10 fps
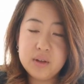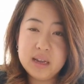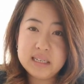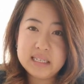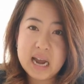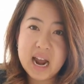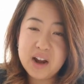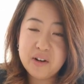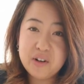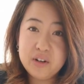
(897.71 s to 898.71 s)
the
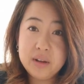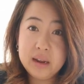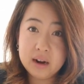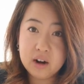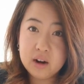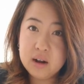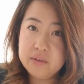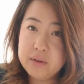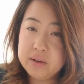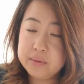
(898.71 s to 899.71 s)
entire year
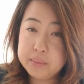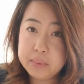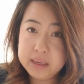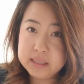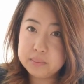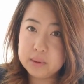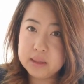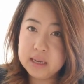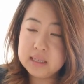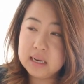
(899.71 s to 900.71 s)
of everybody's
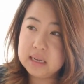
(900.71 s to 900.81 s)
birthdays.